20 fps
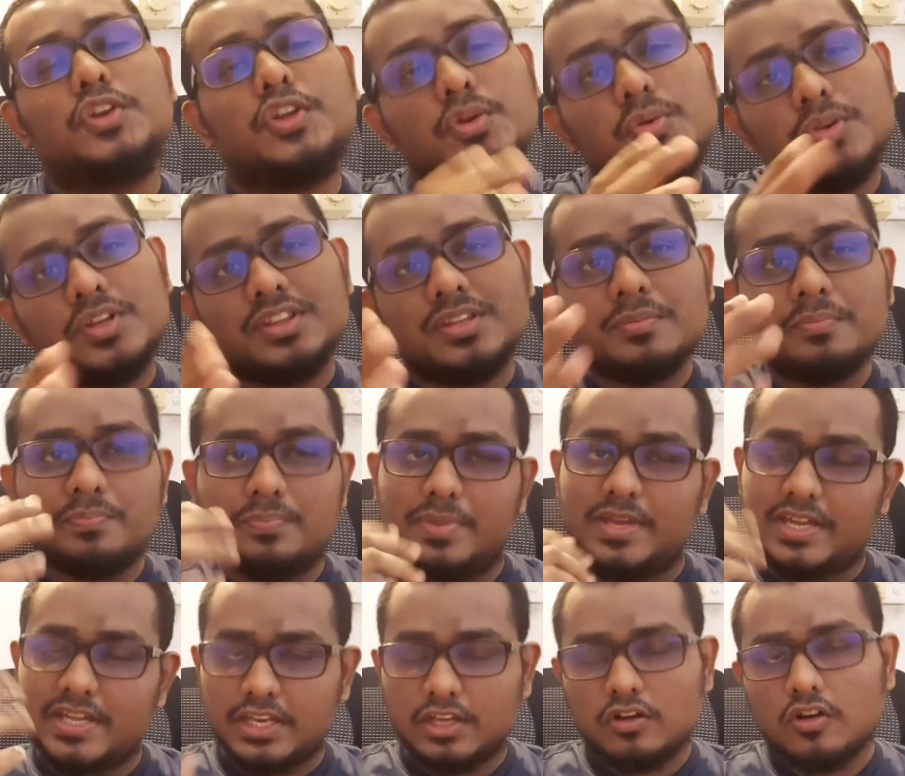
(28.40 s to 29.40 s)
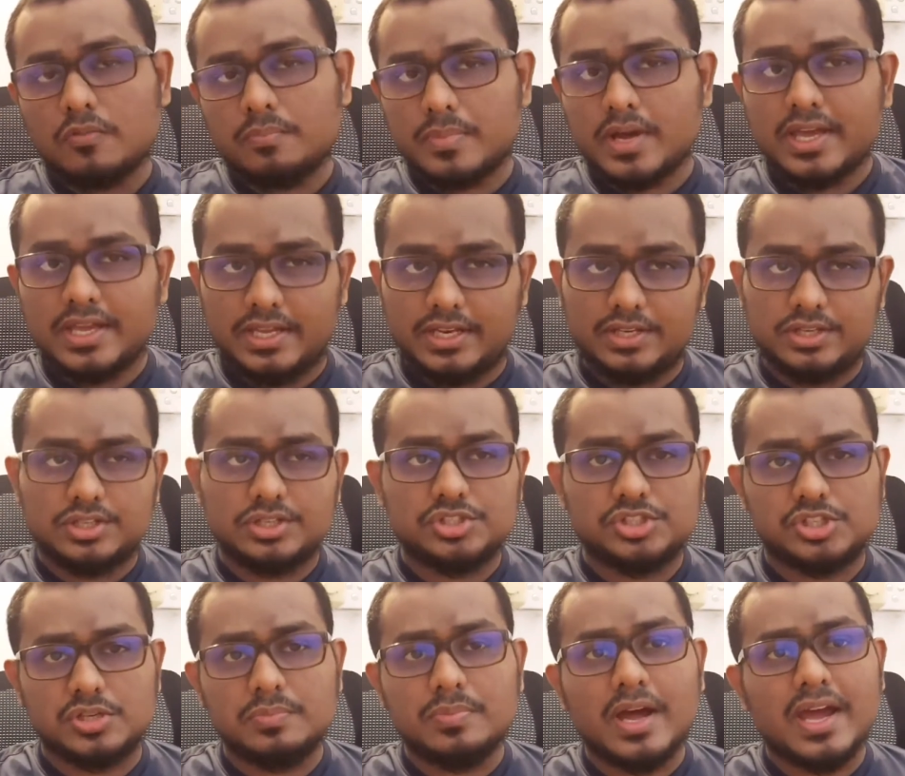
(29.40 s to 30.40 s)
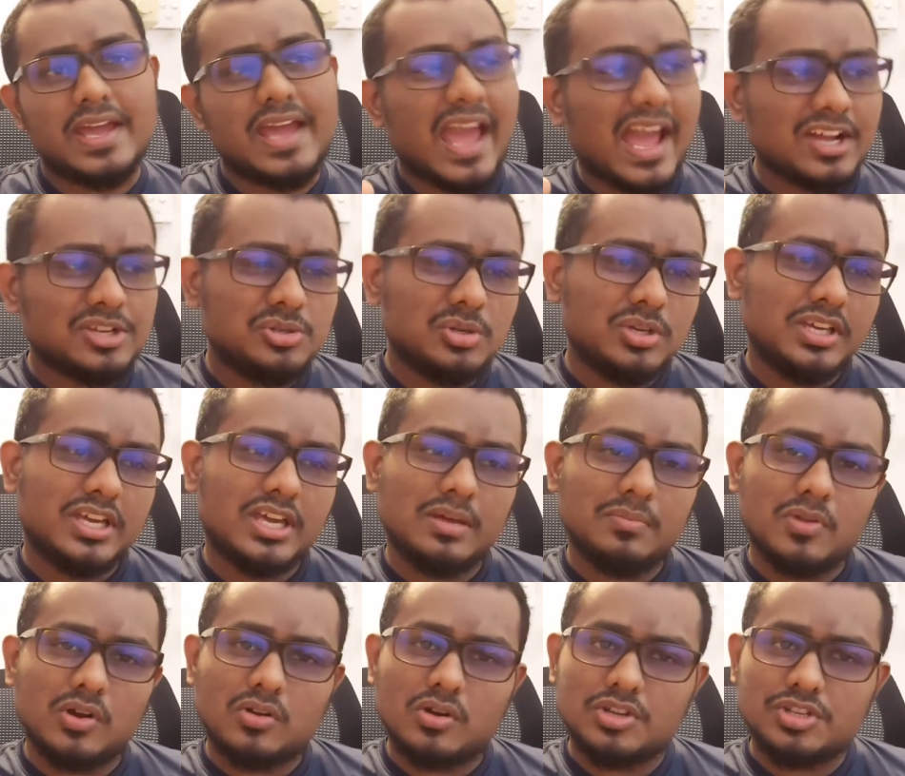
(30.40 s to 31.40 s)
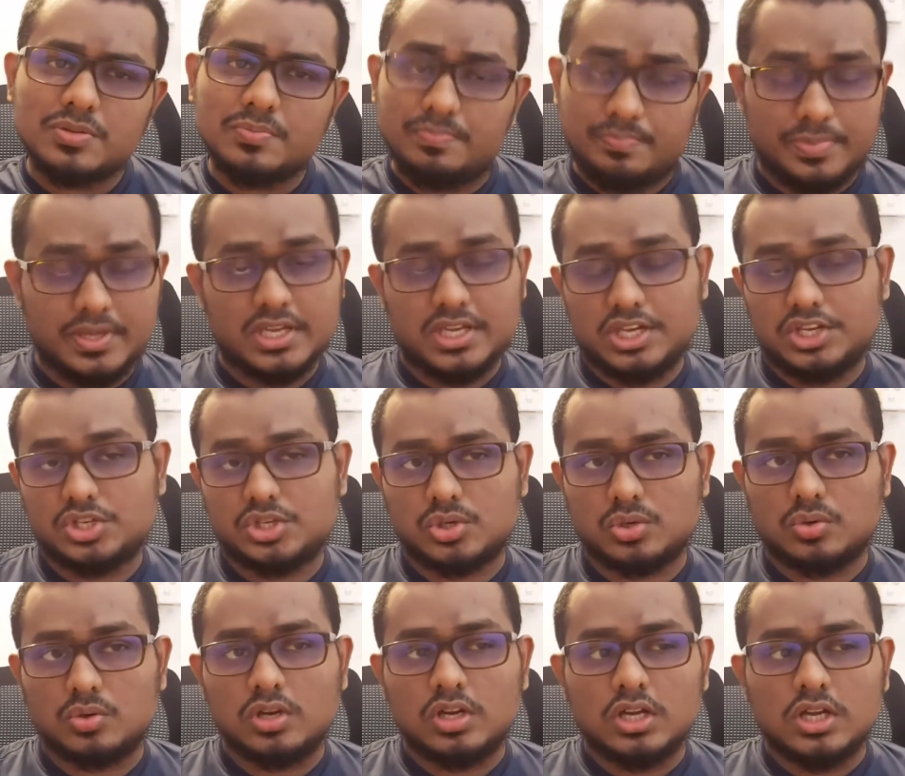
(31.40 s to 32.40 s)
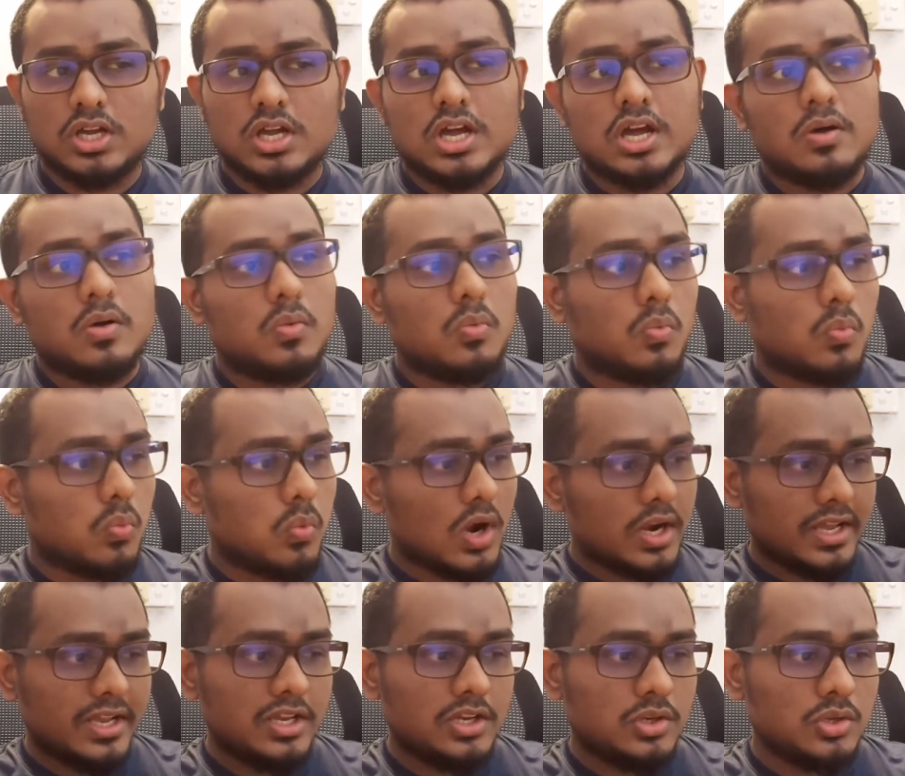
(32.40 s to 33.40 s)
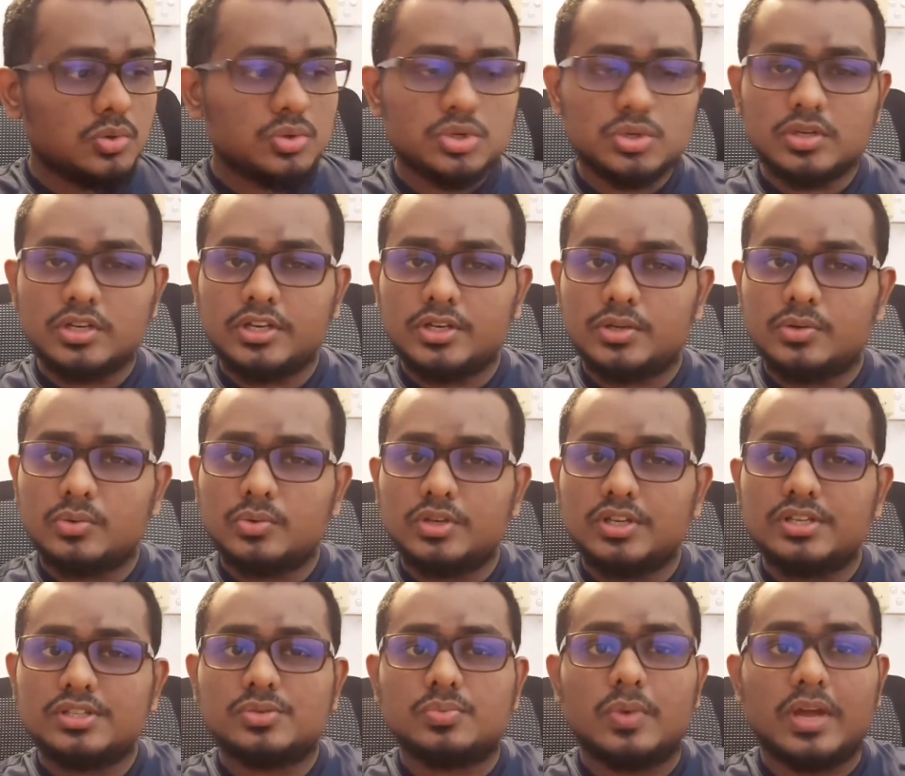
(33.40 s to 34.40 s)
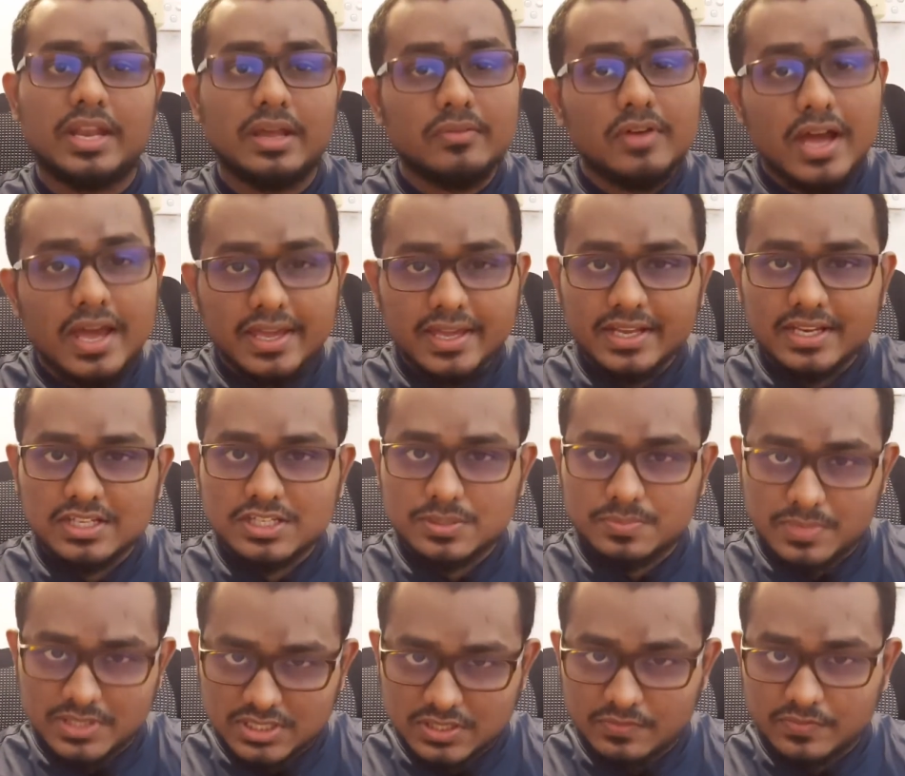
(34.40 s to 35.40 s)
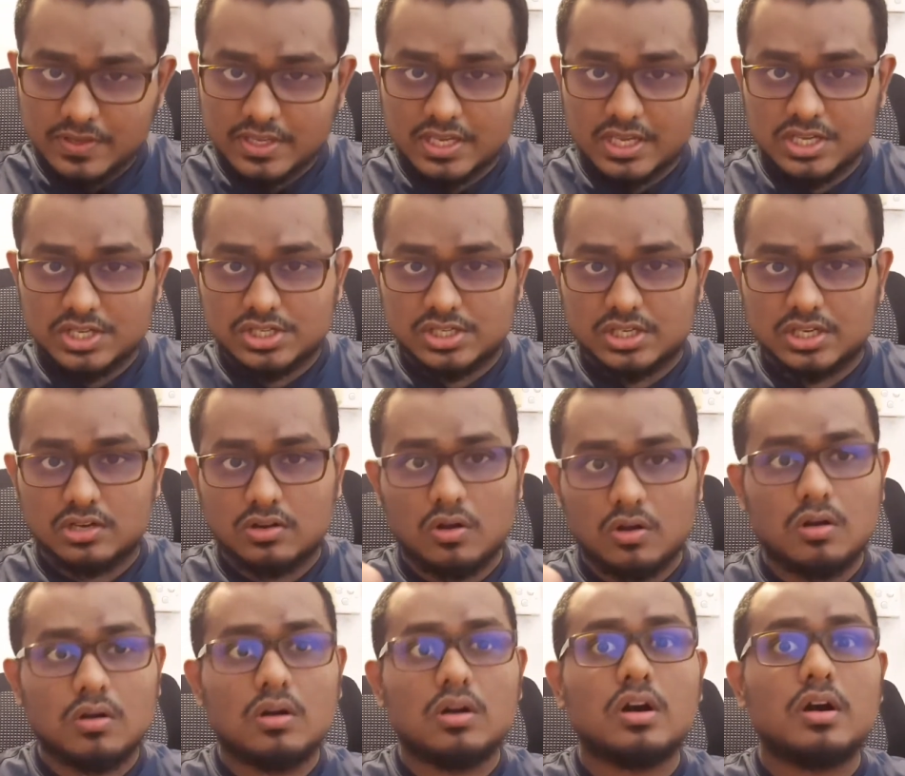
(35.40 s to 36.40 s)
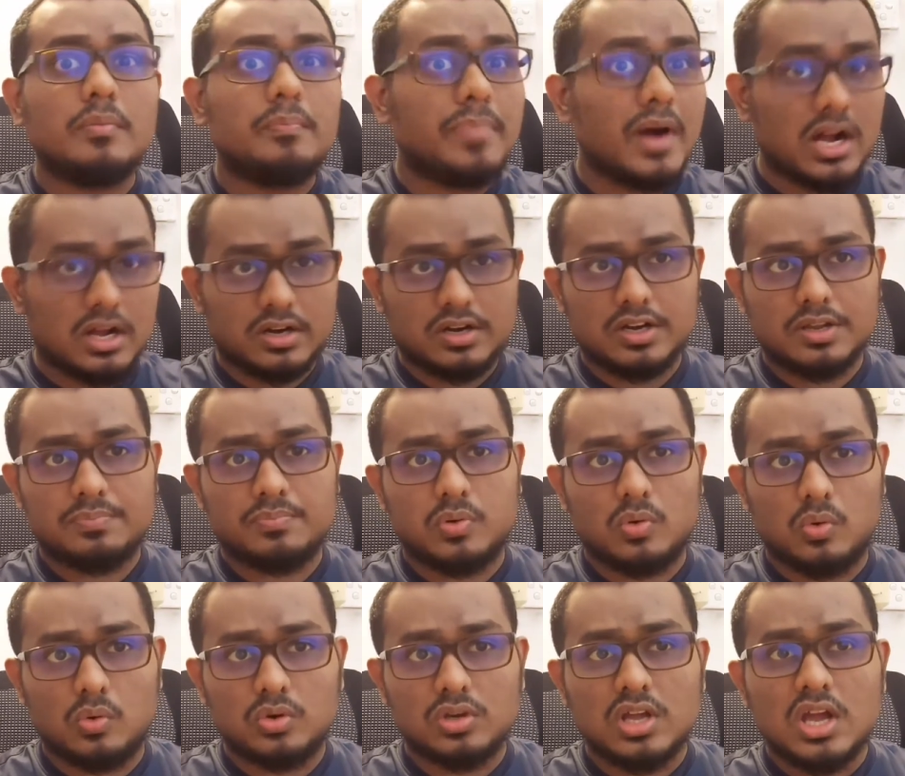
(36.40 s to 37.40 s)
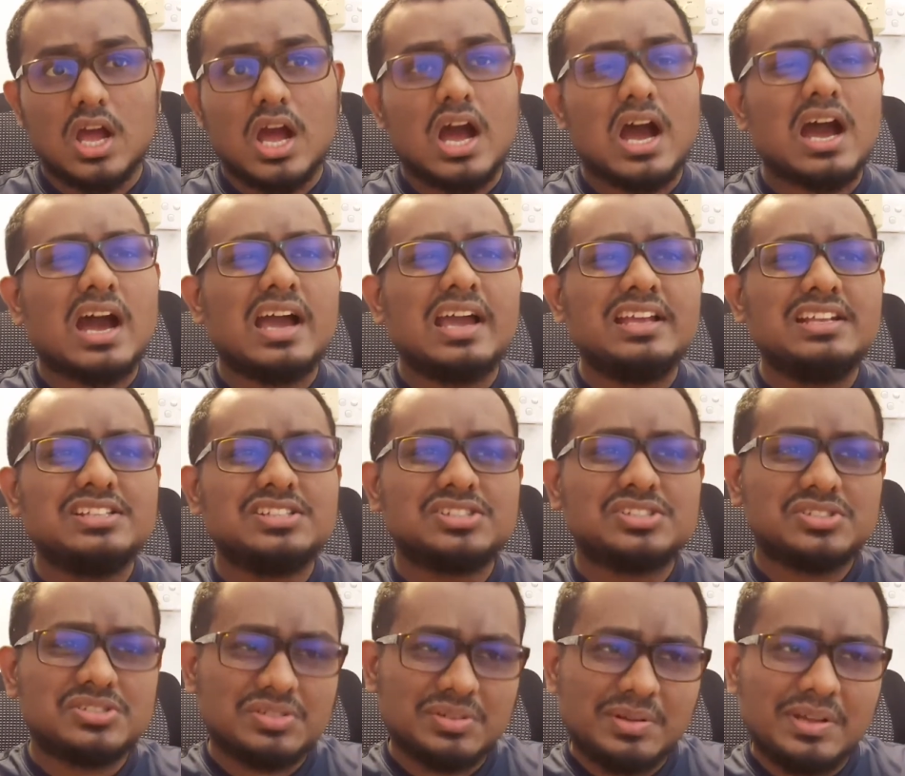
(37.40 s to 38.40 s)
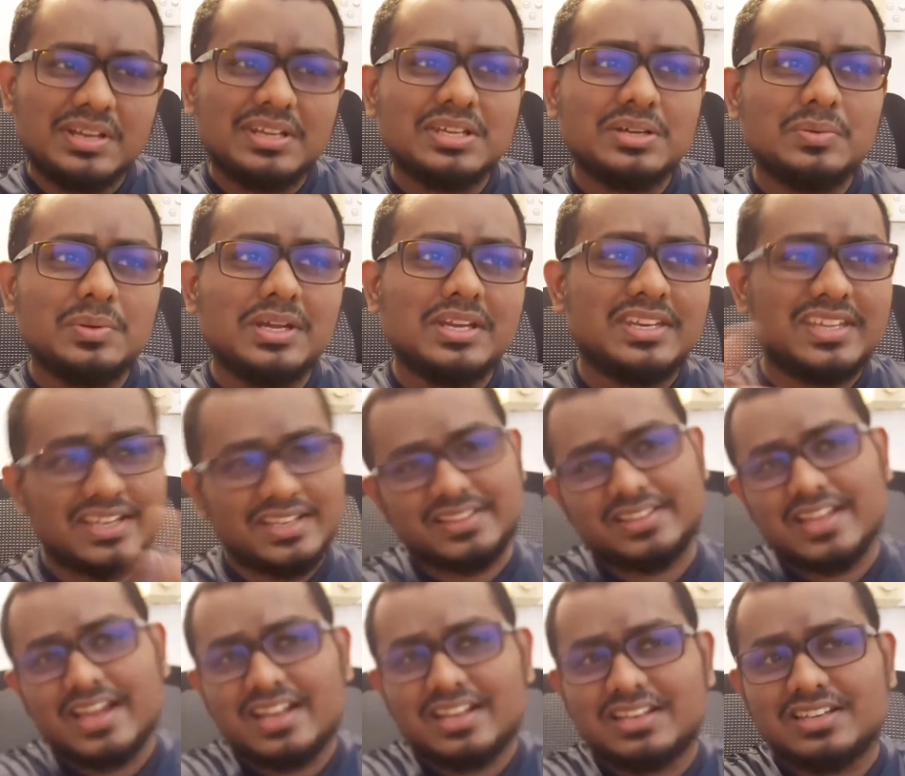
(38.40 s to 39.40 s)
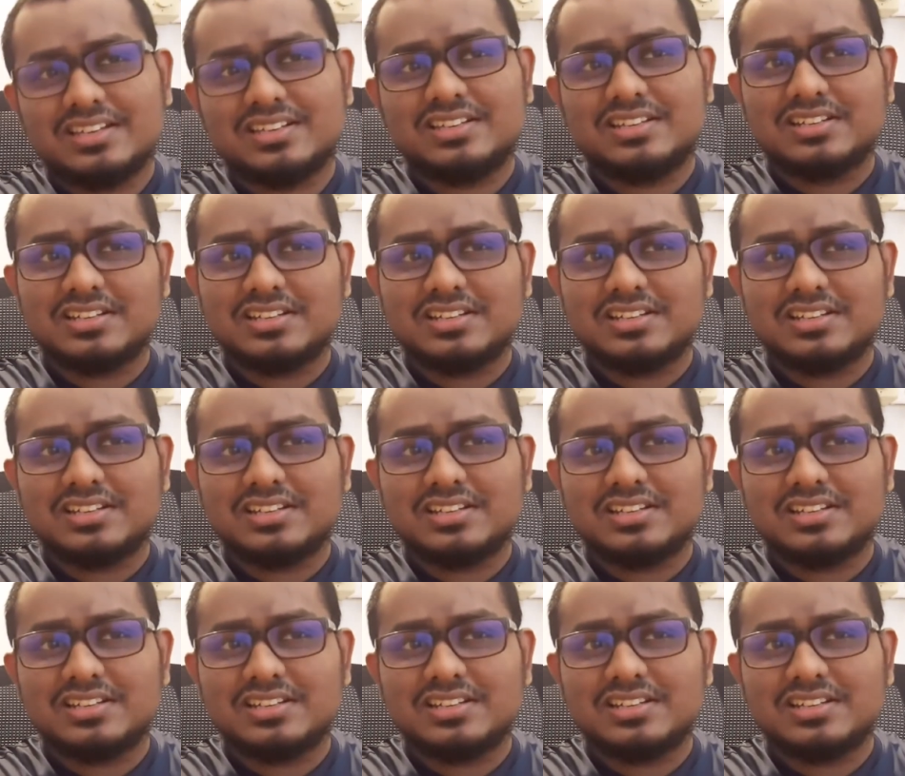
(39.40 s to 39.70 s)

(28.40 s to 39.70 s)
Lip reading: During the beginning of my internship, I actually came across a big issue. What I usually do is whenever I get a specification or a bug report, I straight away take that